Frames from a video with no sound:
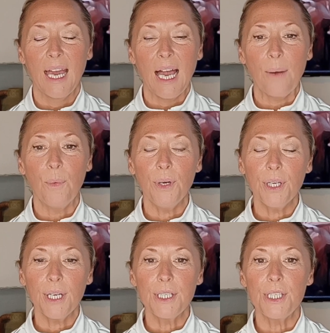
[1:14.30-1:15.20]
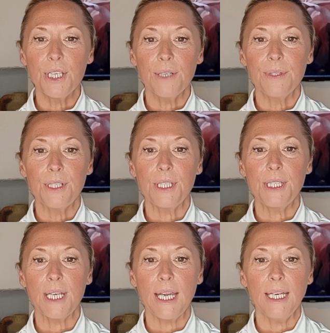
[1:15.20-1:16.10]
And what you're going to do is
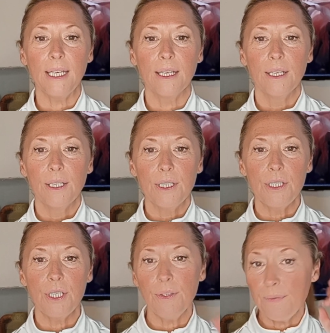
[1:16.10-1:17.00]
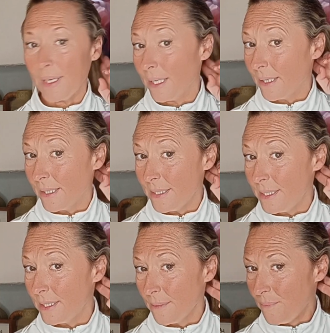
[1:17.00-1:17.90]
just take two
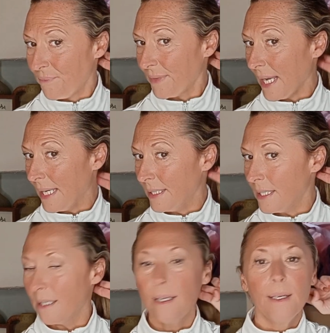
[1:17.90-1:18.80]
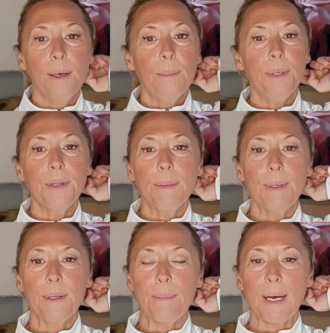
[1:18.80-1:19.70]
fingers and put them
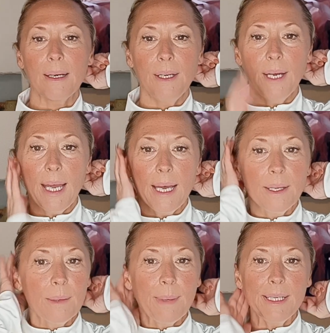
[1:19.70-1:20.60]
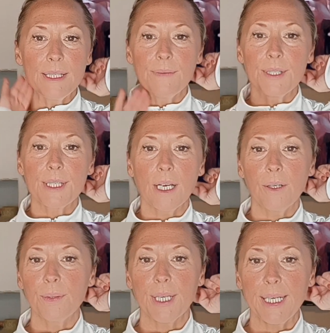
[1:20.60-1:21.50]
at the back of your head, at the base of the
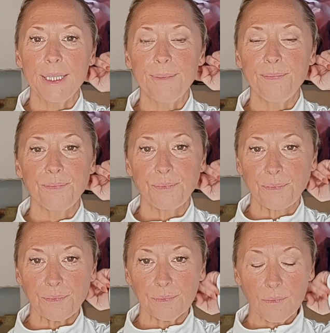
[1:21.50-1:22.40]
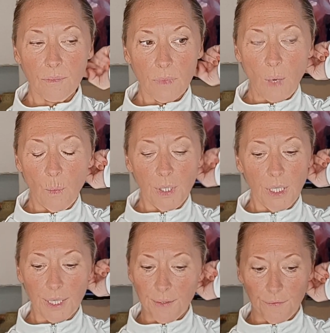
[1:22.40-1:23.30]
skull there. What you're
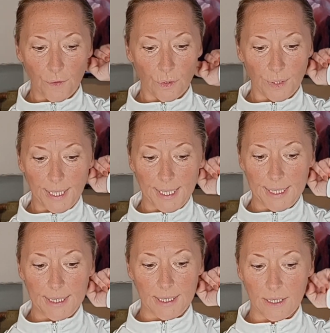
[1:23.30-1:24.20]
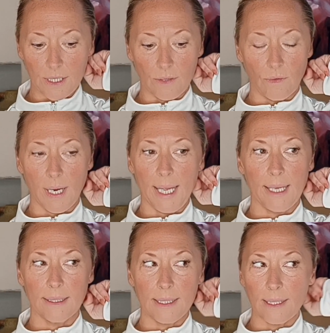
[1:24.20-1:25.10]
looking for is to the
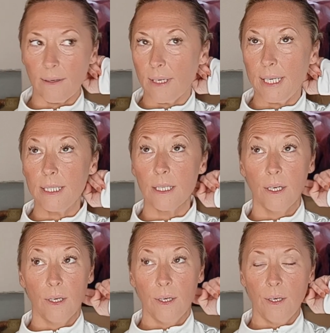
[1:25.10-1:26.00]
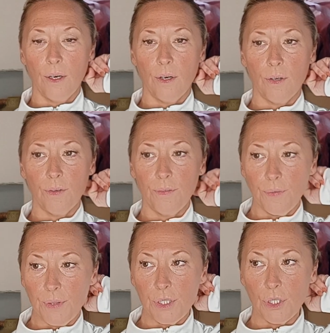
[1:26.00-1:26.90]
right-hand side of
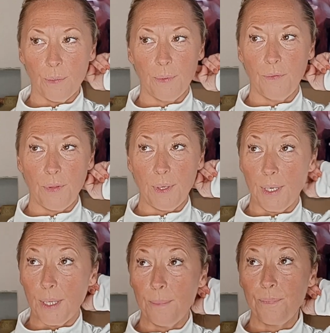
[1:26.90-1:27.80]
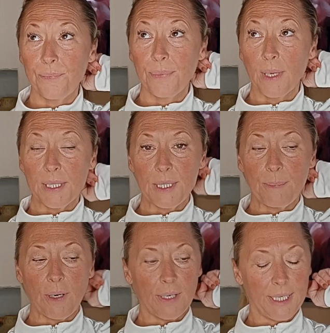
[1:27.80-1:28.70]
the top of the
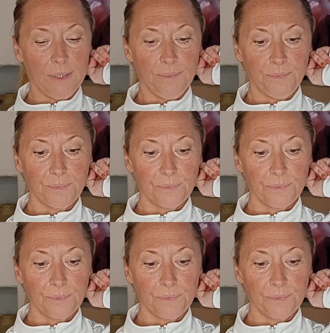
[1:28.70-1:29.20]
spine.